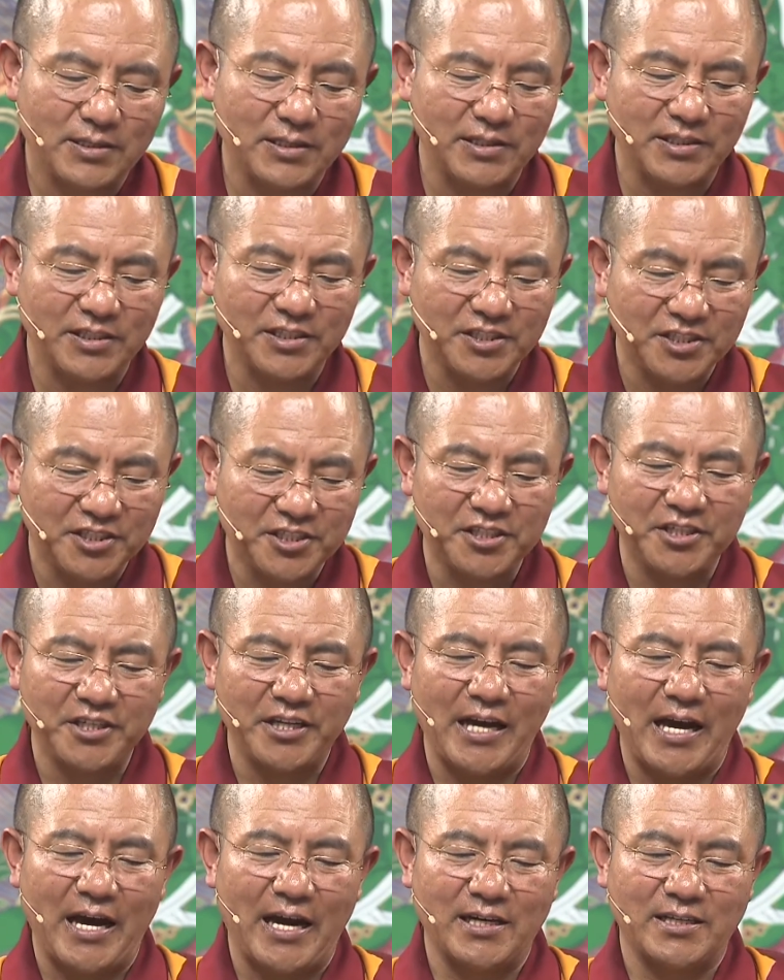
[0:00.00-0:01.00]
Now,
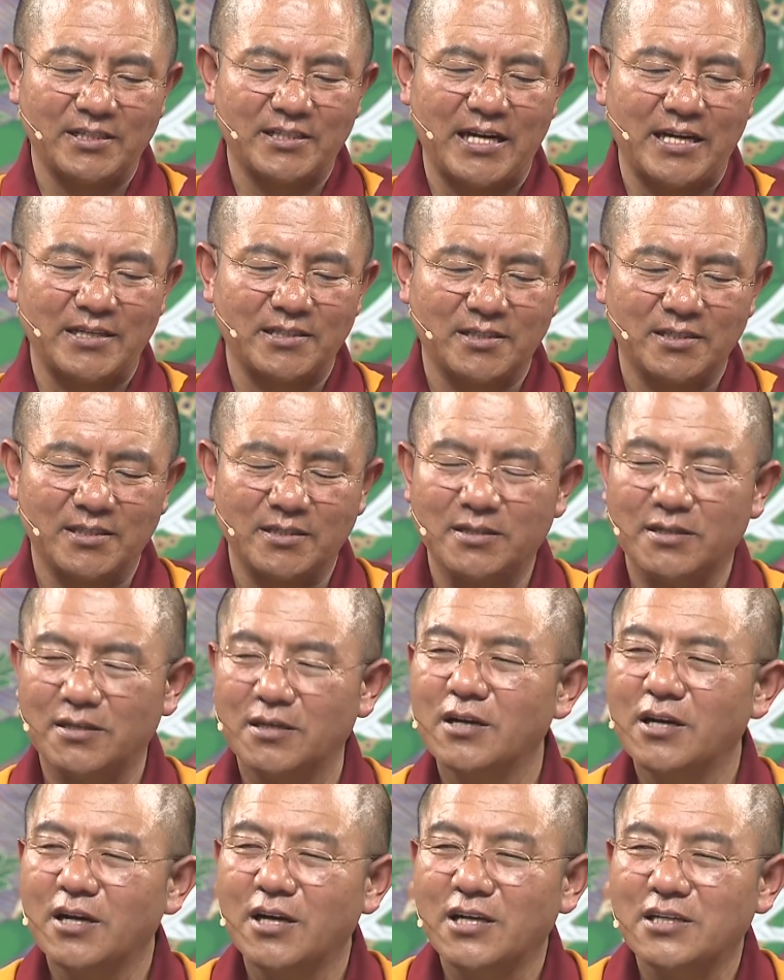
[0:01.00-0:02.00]
let's move
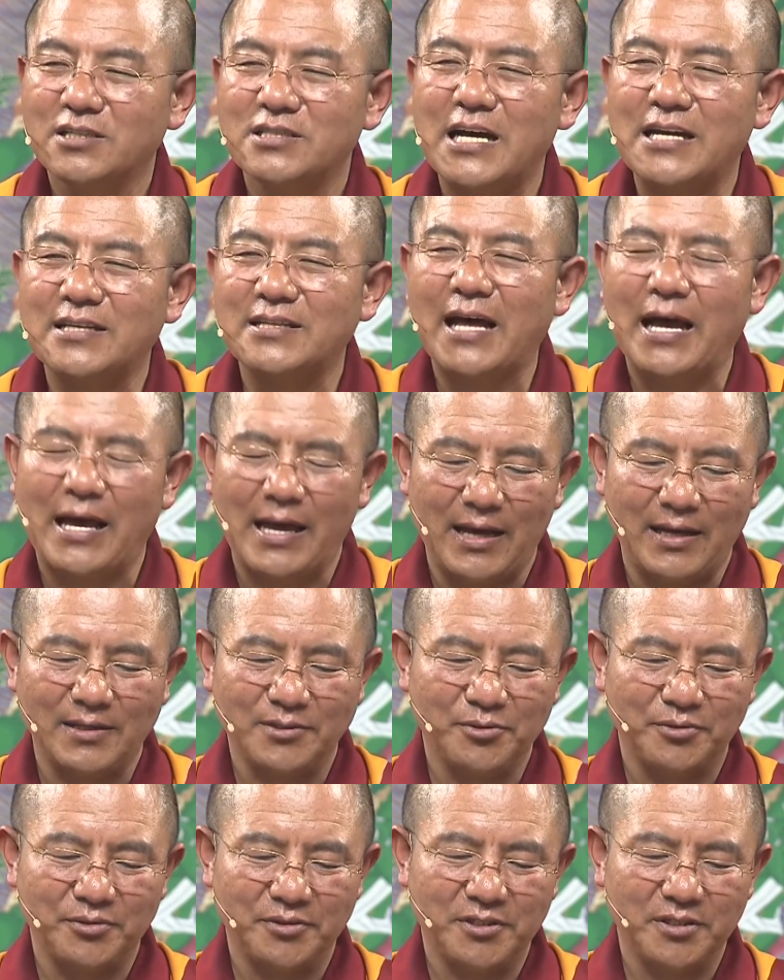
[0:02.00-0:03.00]
on to the
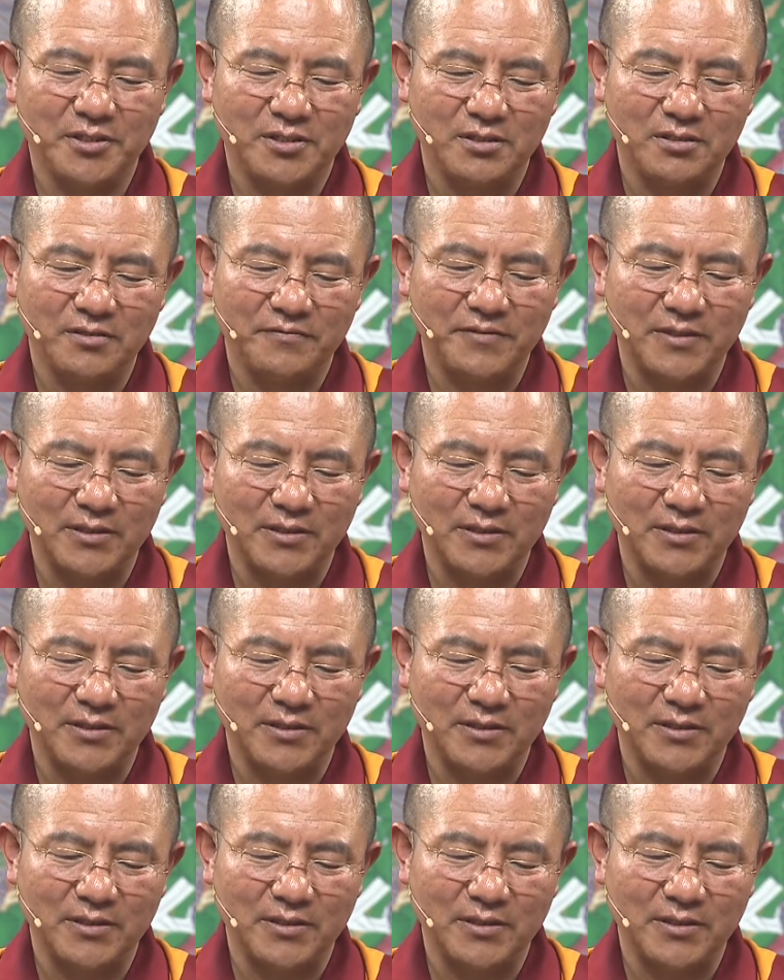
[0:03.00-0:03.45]
next stanza.